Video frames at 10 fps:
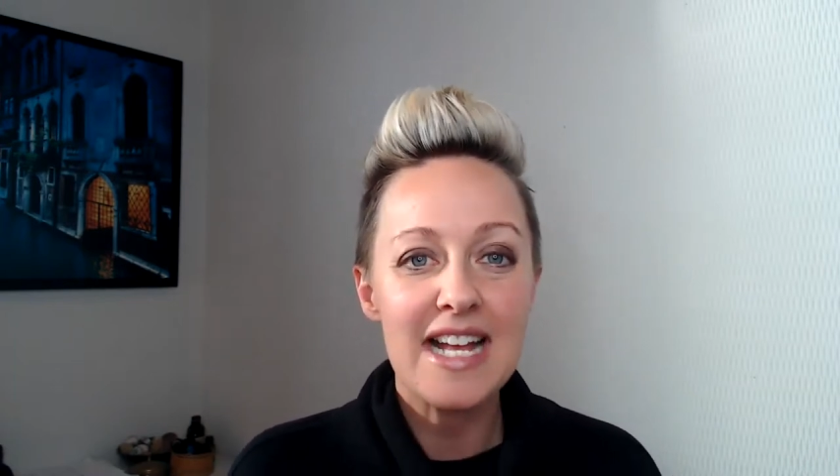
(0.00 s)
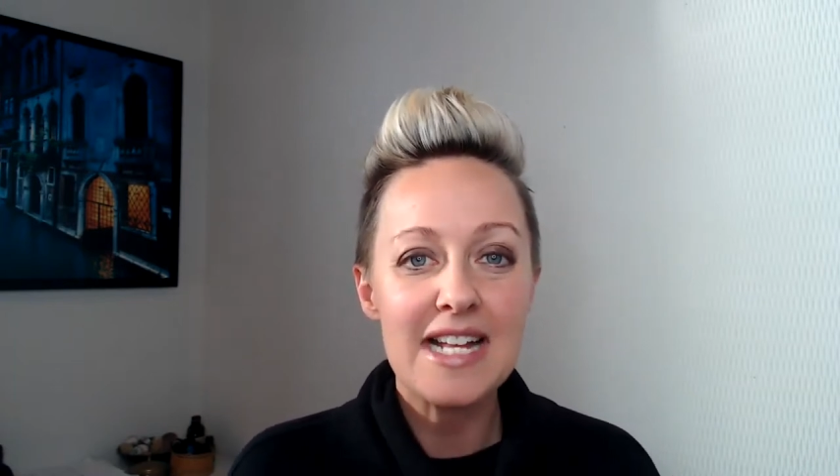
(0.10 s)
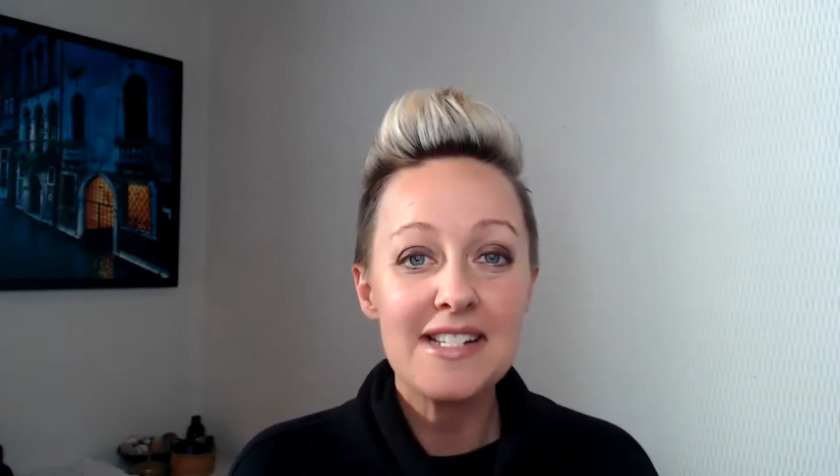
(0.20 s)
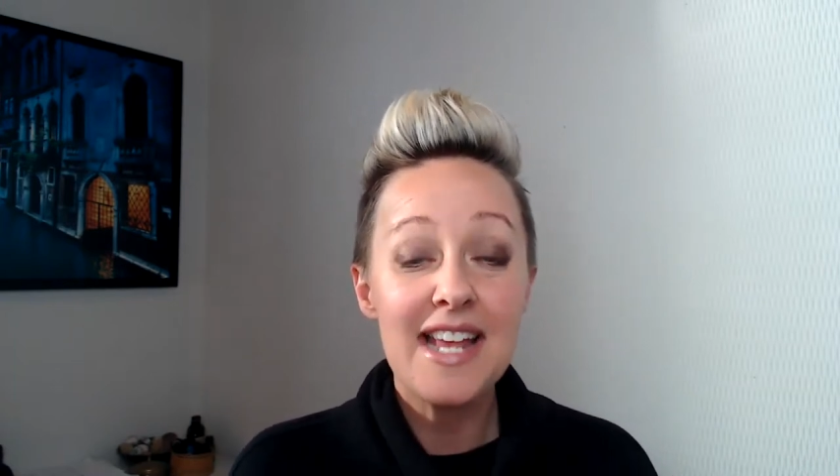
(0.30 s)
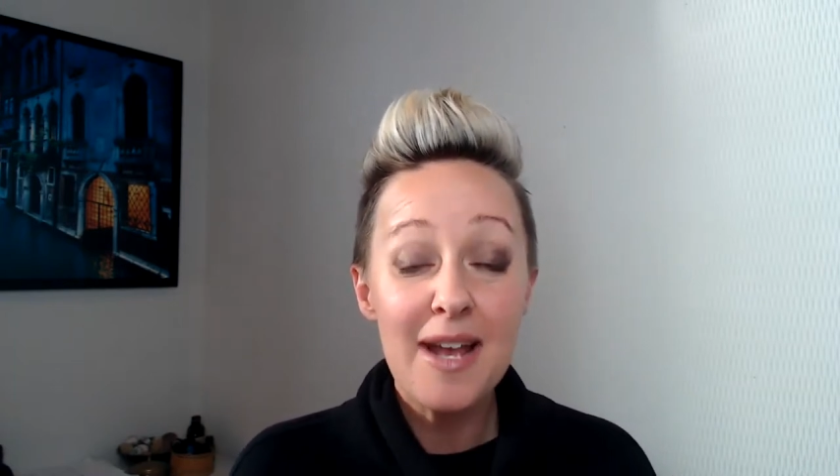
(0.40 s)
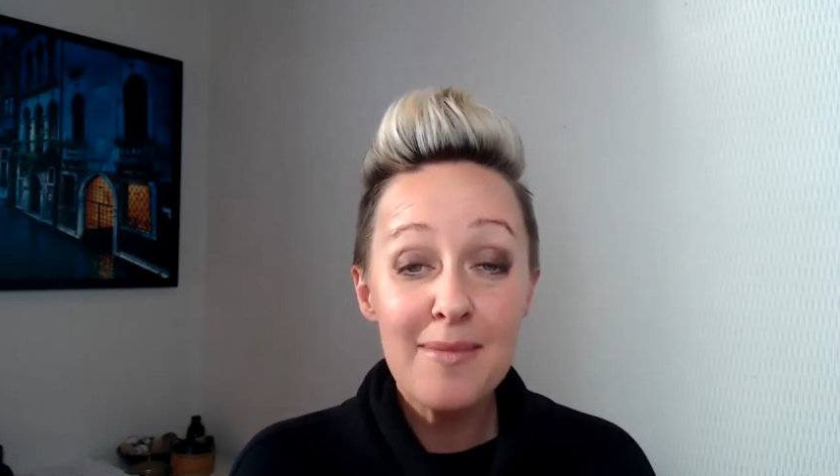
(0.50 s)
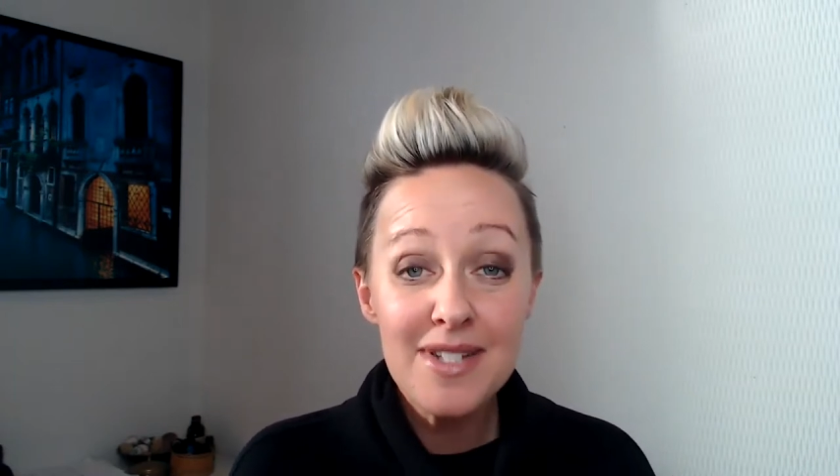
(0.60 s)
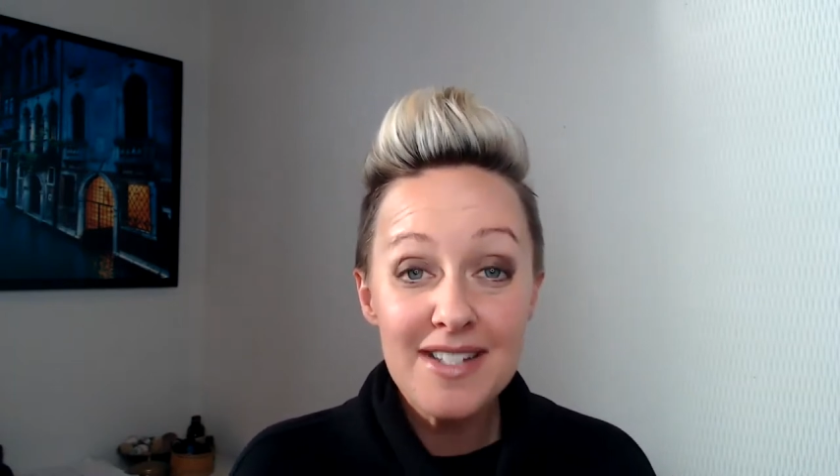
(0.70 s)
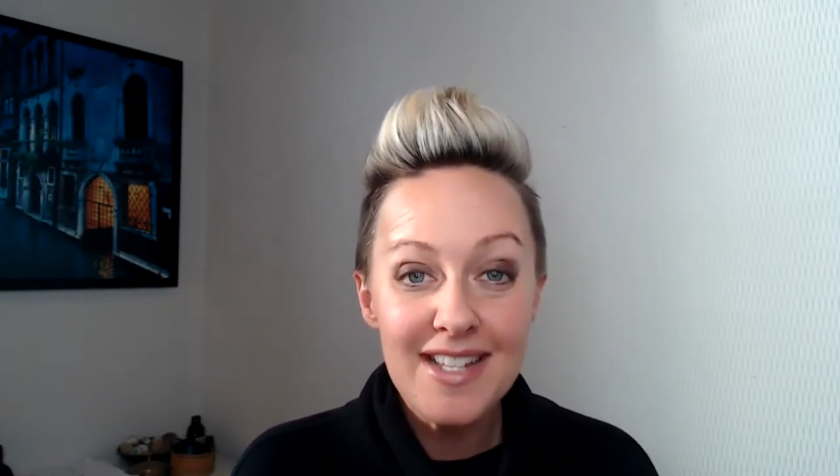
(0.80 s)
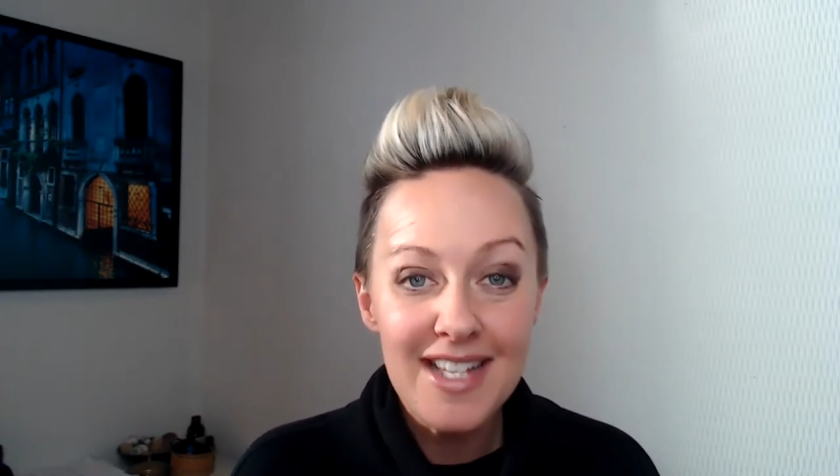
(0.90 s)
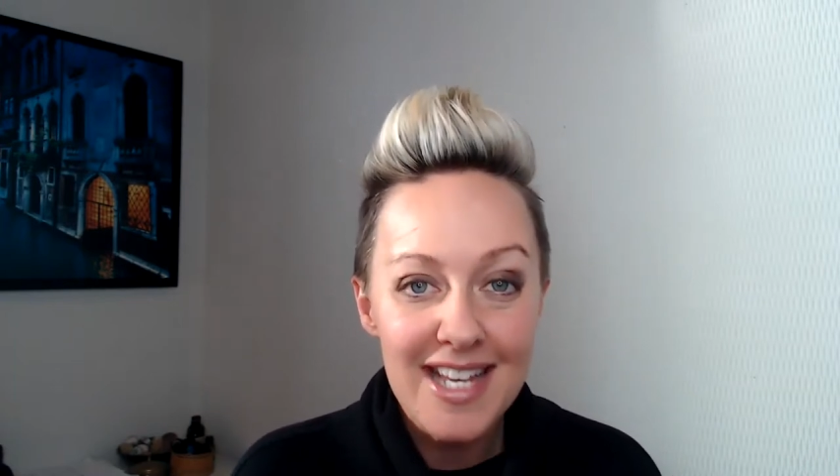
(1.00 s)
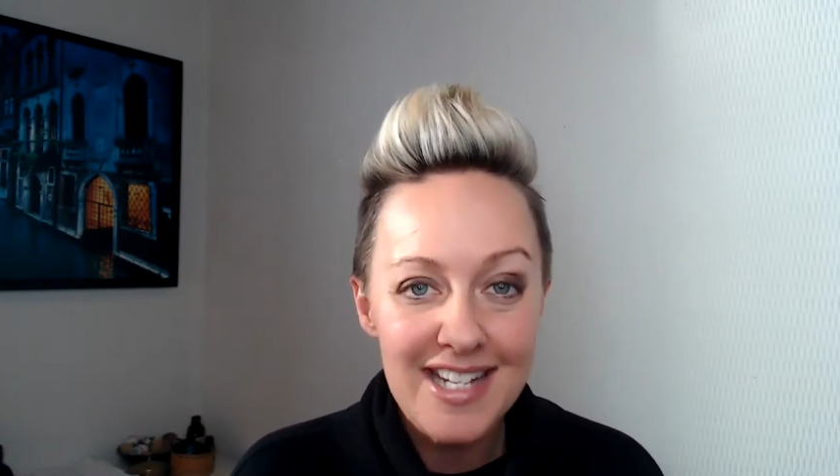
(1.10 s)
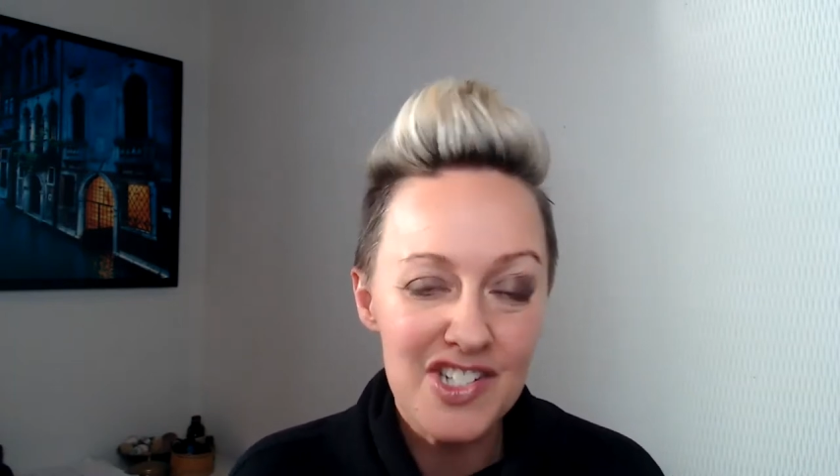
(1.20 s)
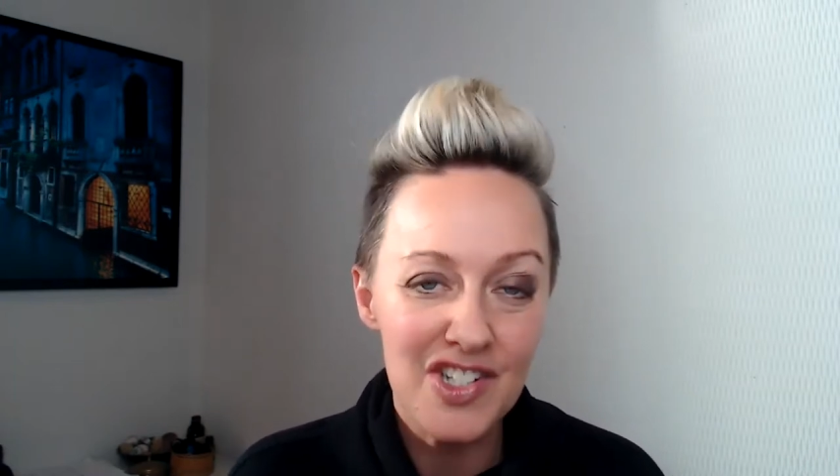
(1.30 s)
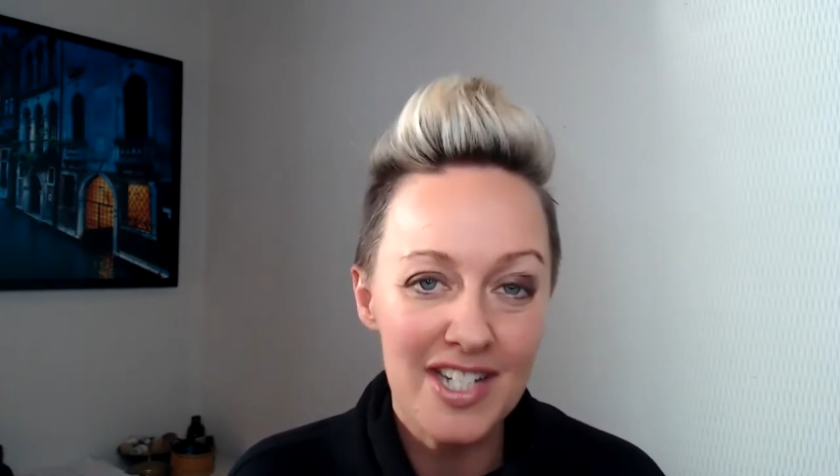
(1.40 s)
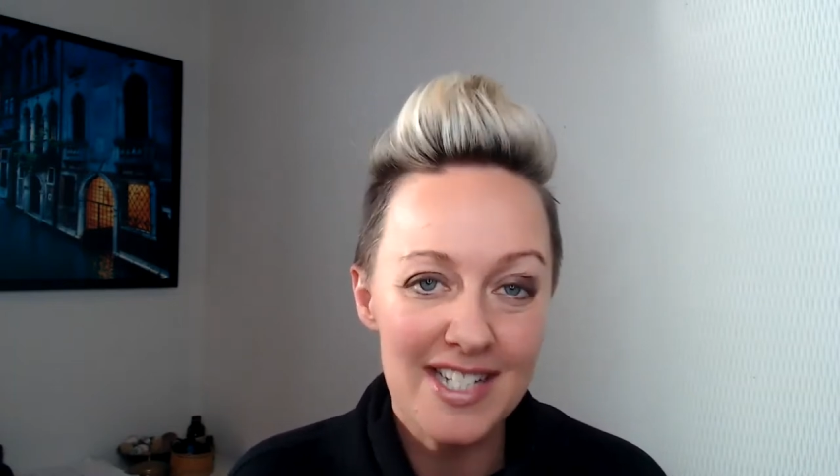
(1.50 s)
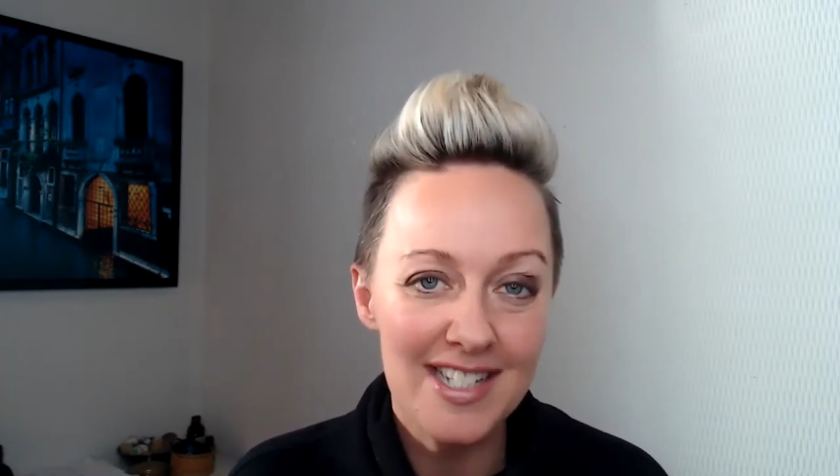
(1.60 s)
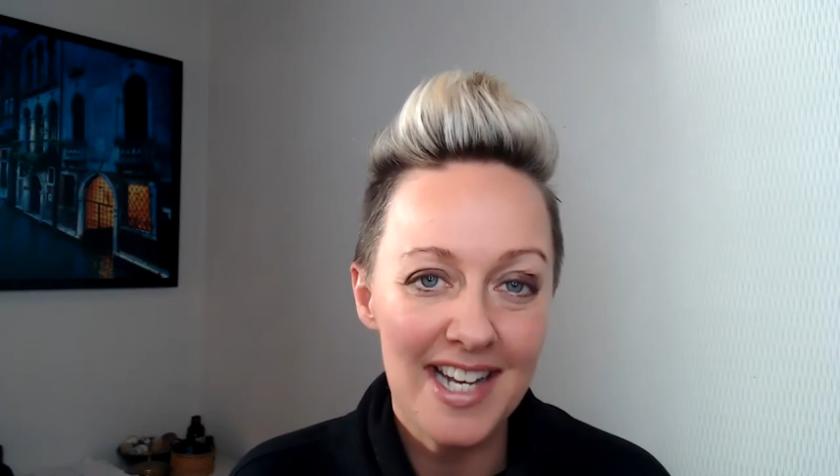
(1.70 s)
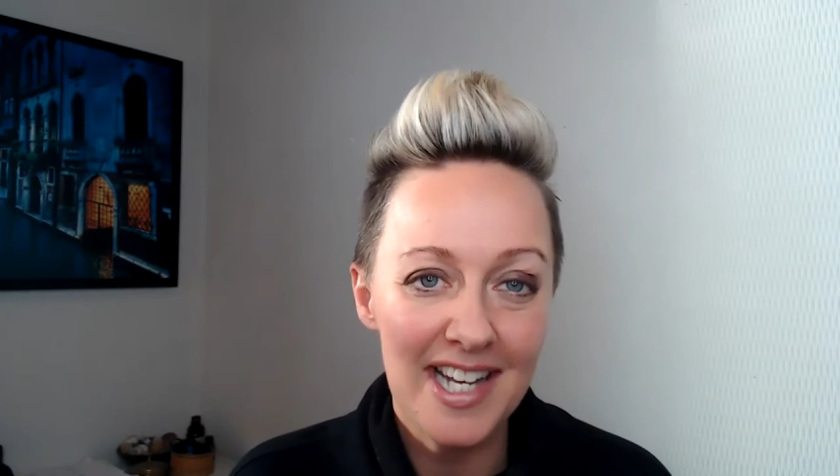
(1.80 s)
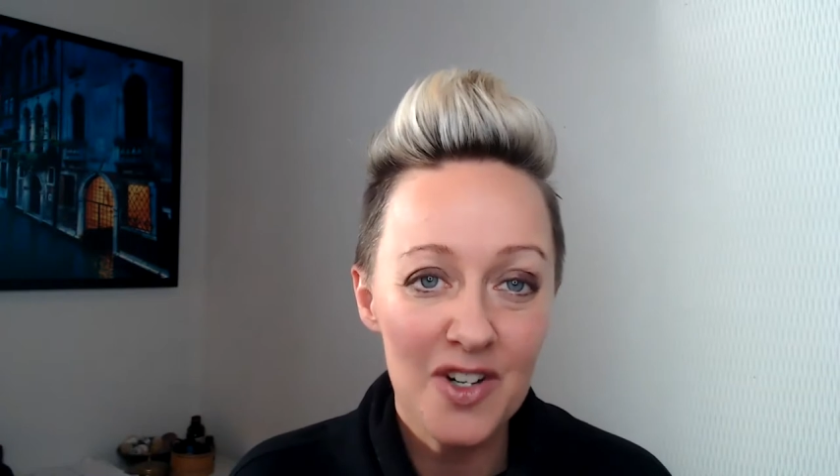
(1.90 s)
attempted the ketogenic
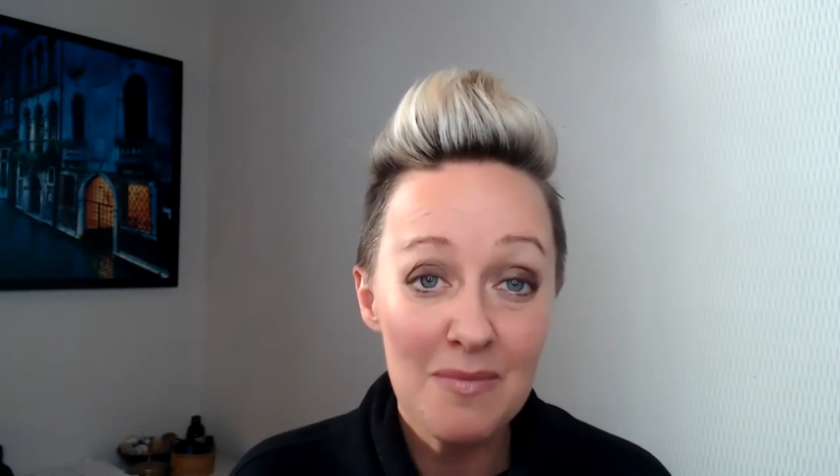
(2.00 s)
diet,